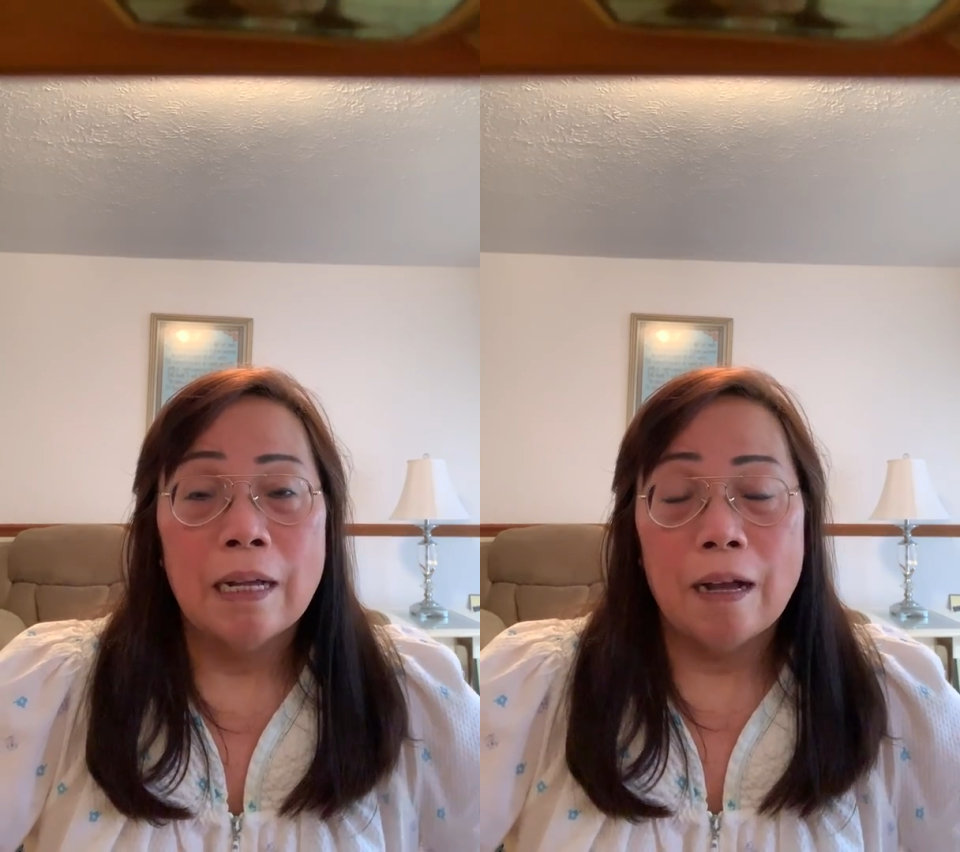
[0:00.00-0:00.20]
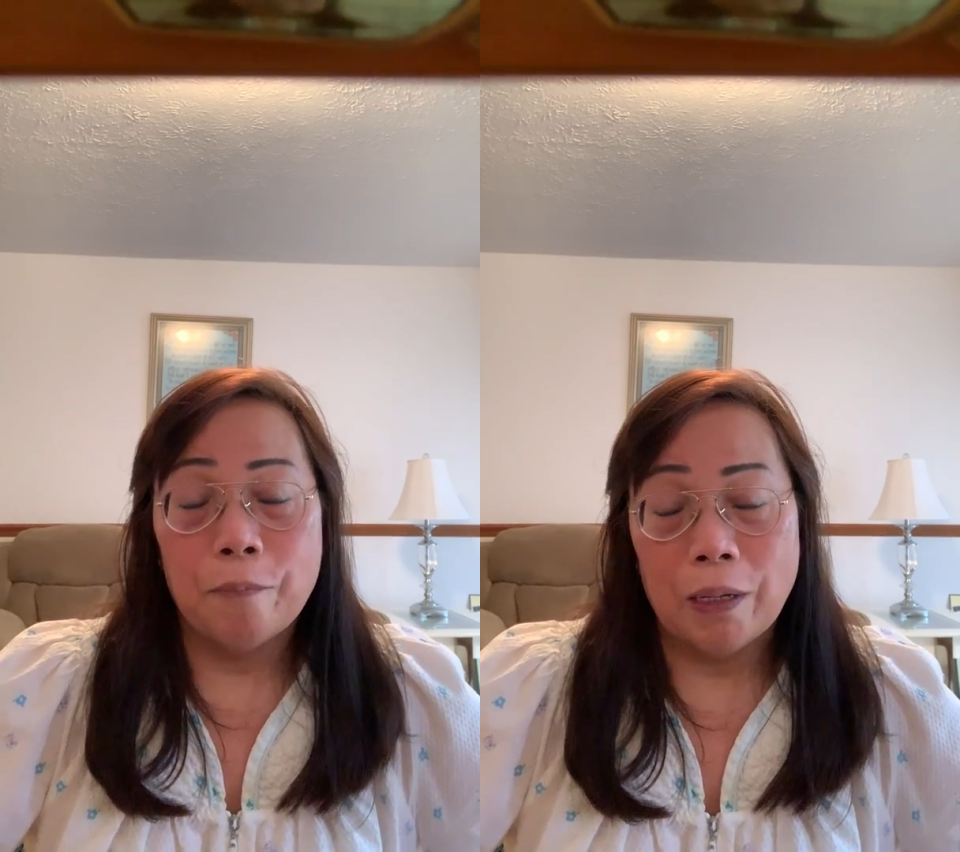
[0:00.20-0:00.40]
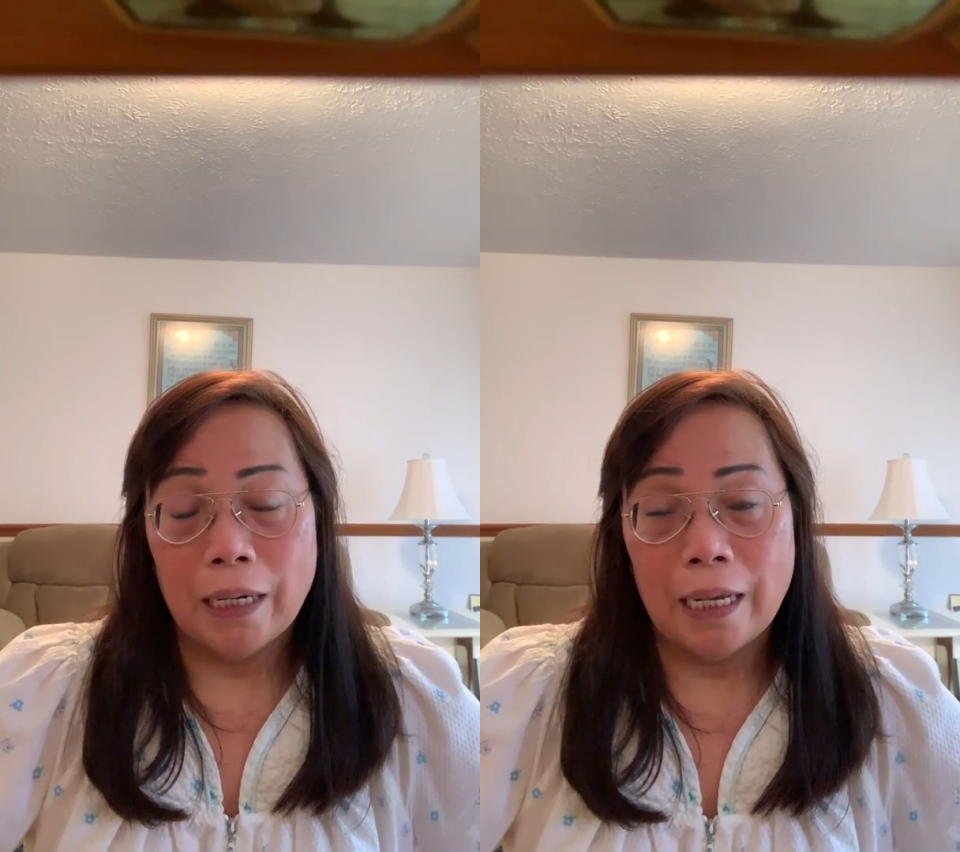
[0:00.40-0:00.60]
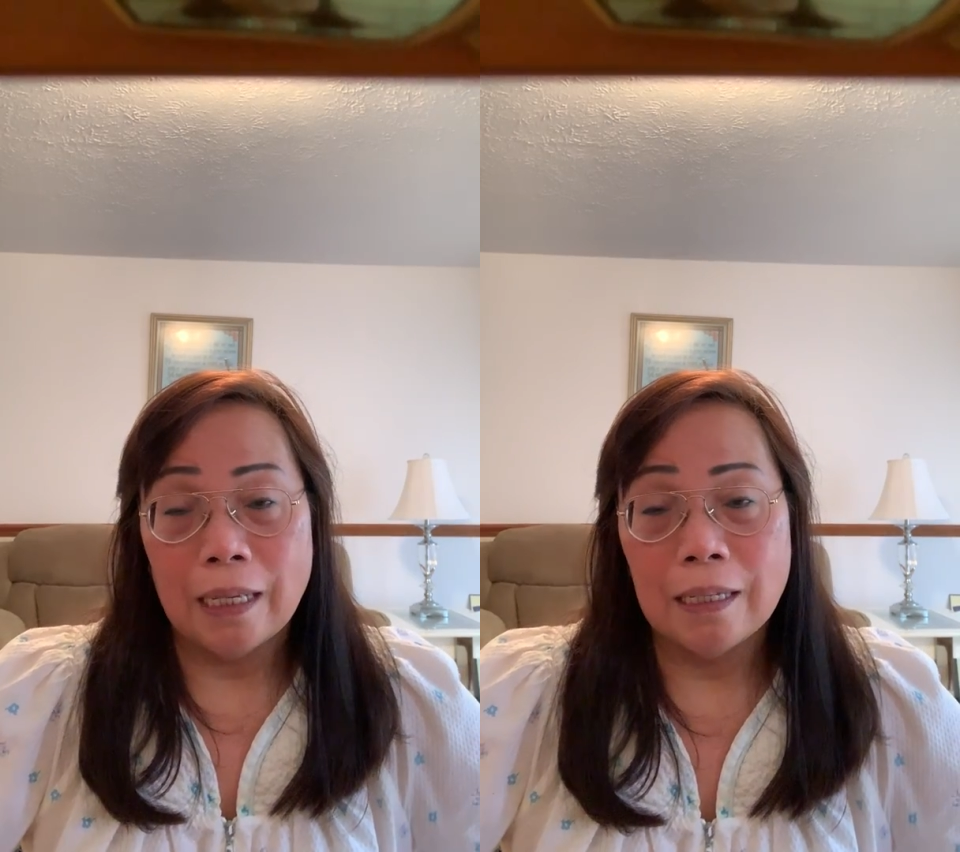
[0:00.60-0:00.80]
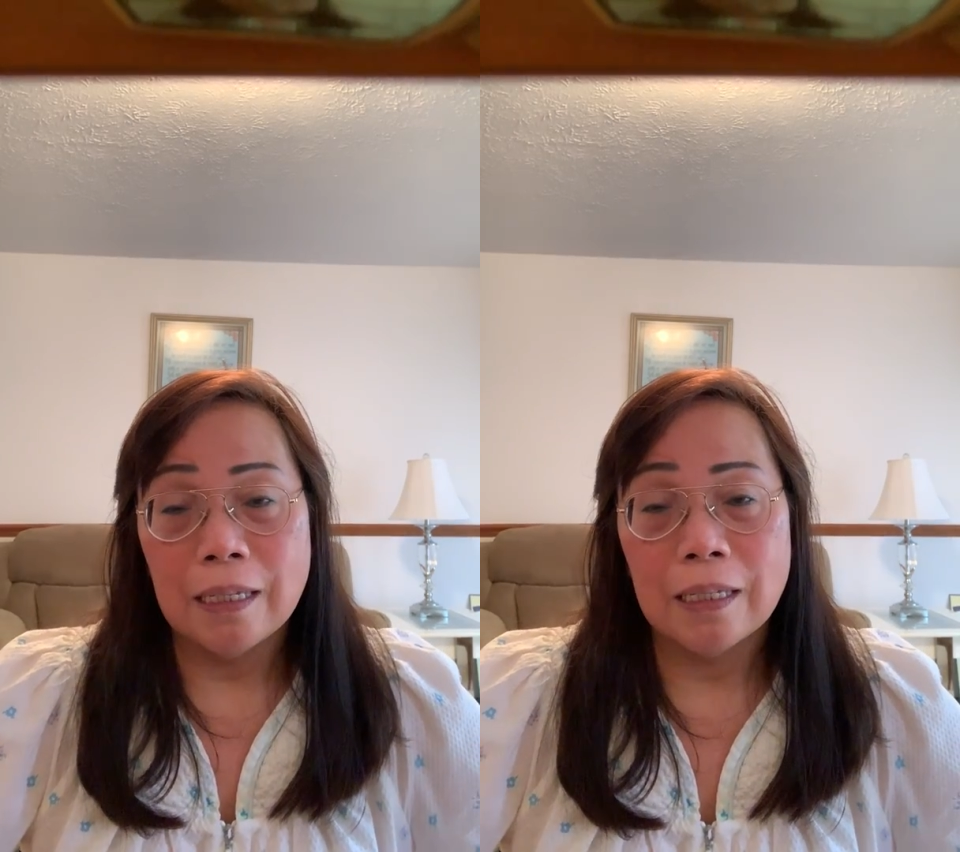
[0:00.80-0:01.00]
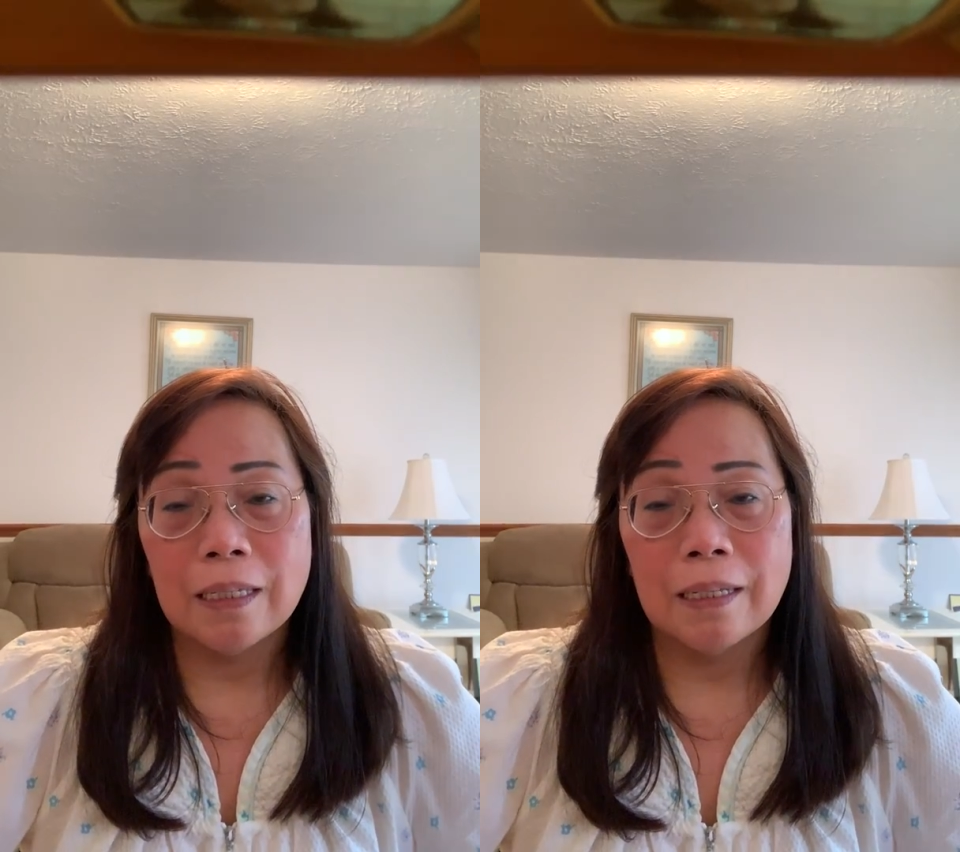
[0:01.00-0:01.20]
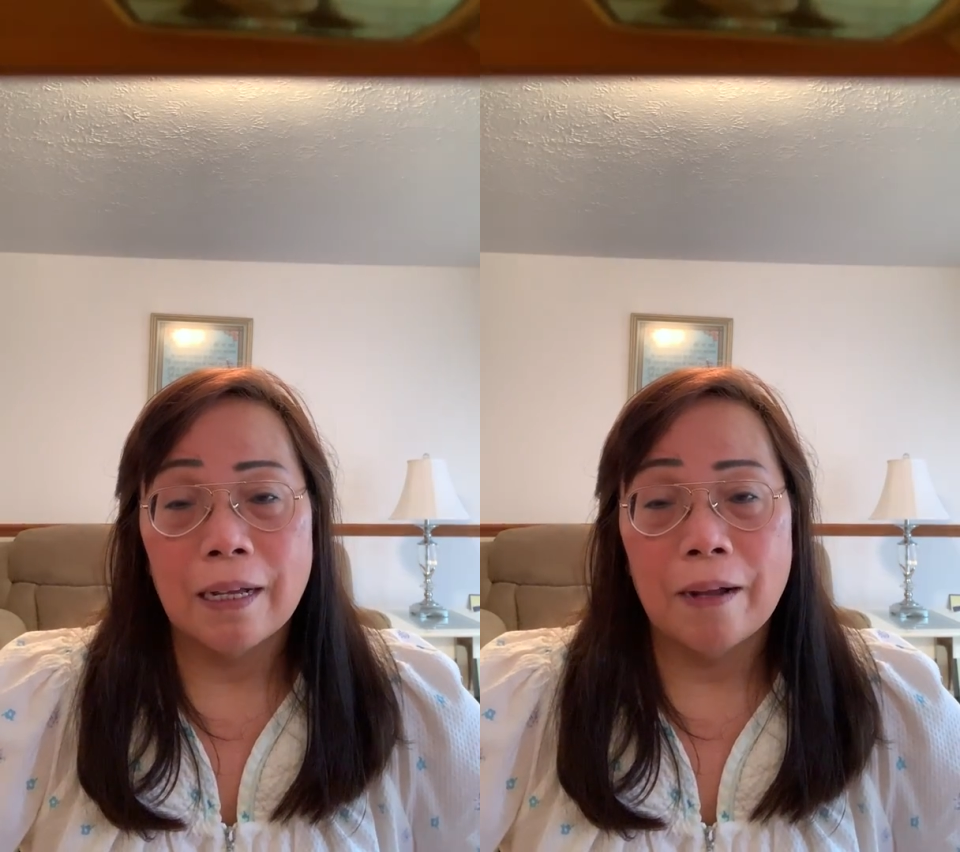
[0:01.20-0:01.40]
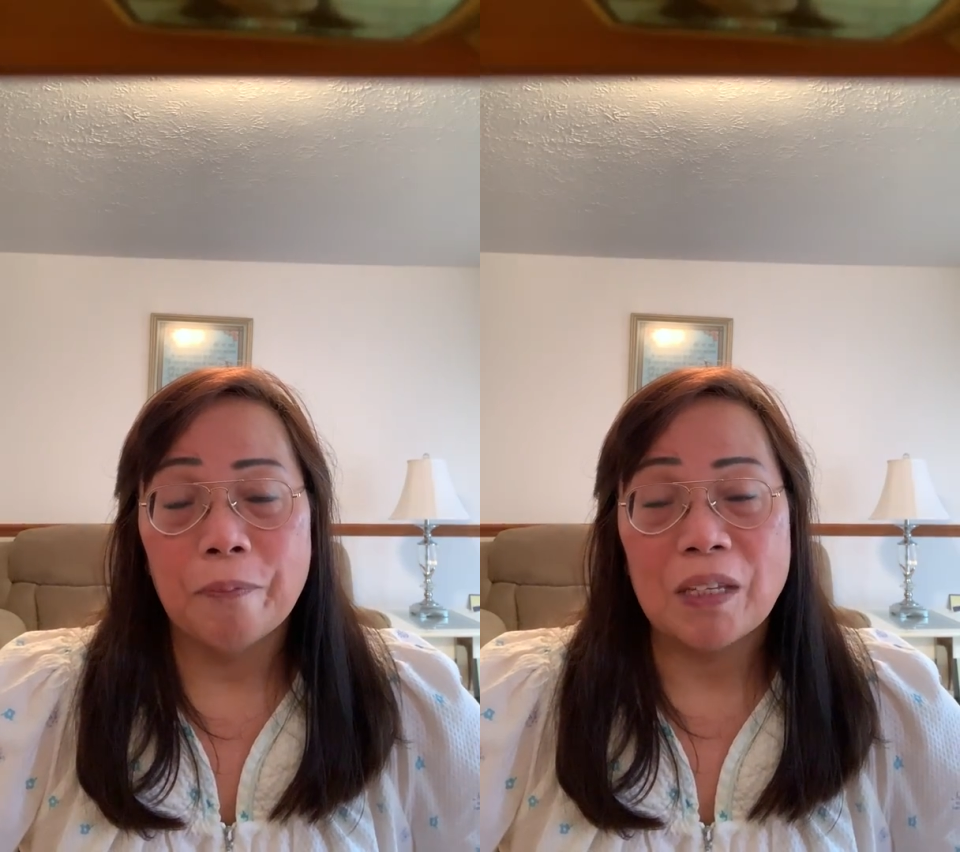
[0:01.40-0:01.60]
Americans,
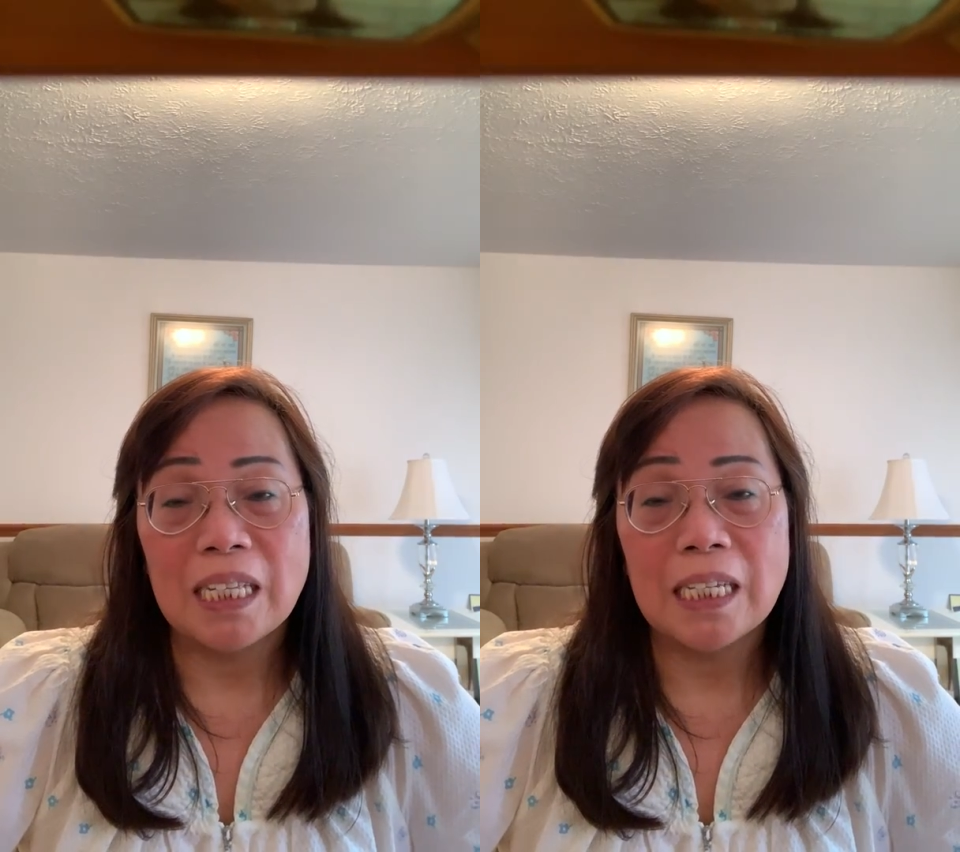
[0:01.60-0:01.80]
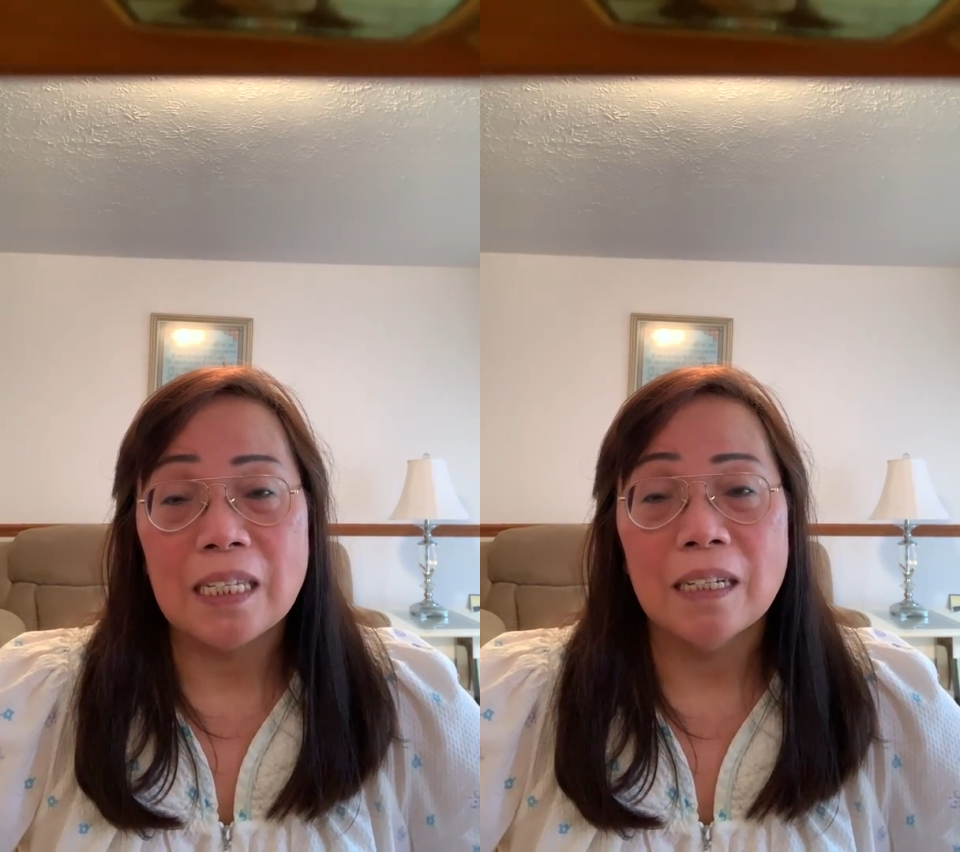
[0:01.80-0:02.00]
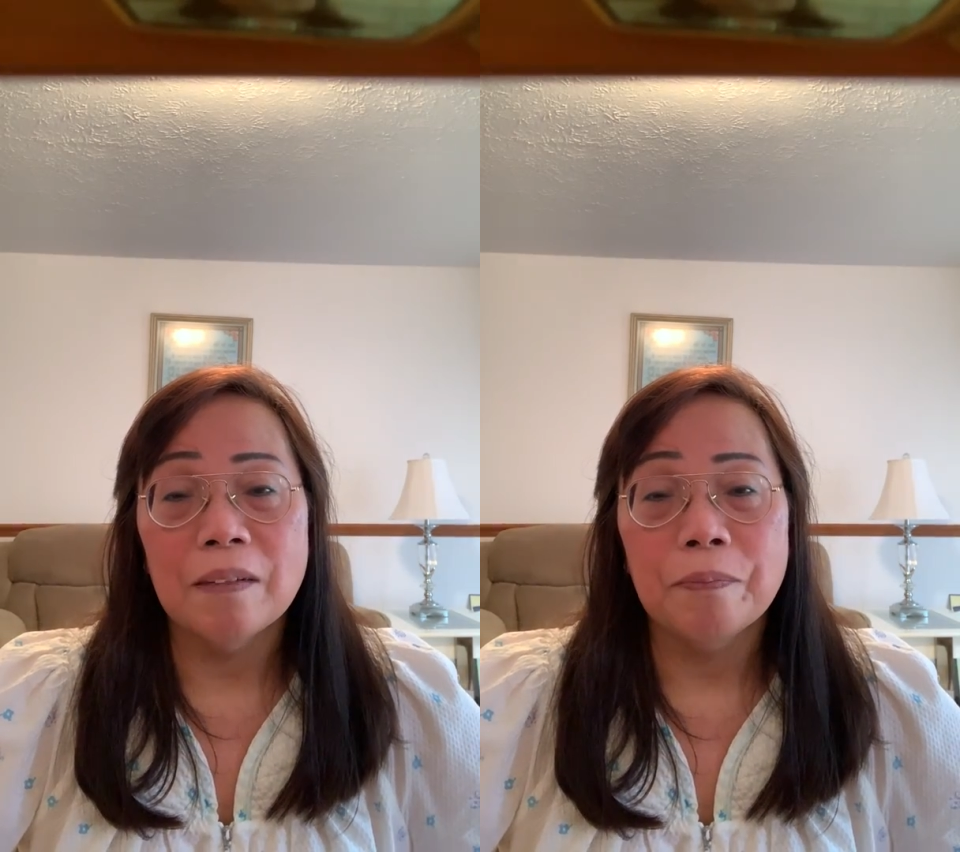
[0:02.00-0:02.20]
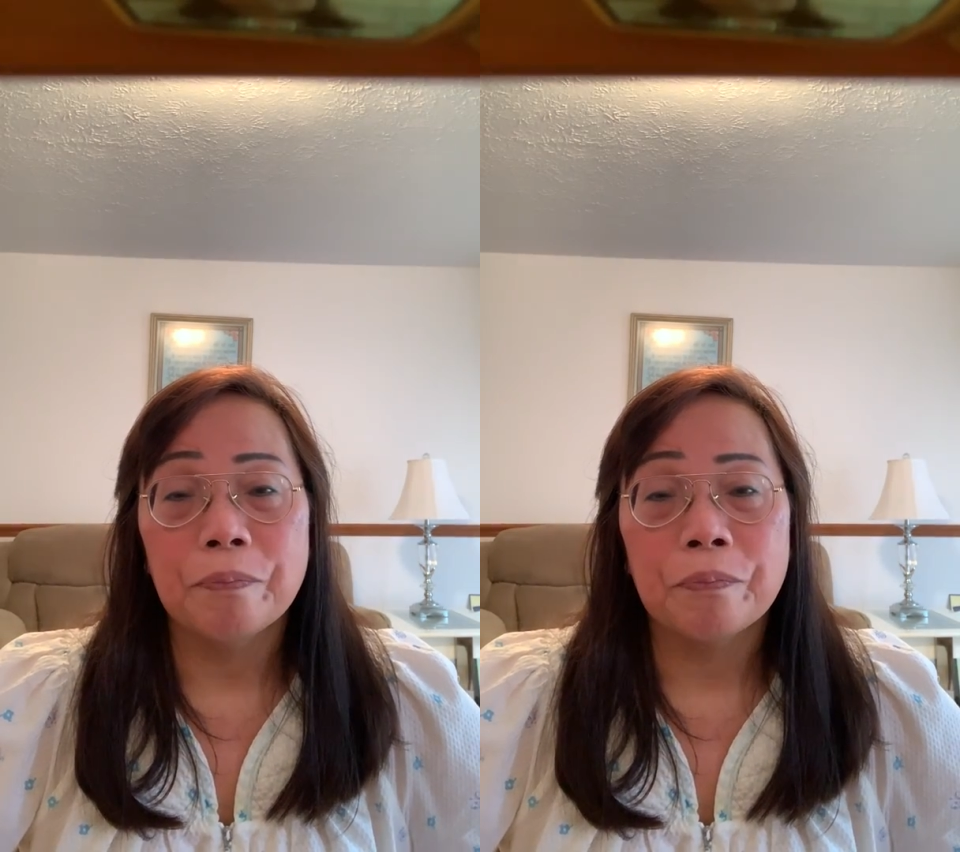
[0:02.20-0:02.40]
citizen.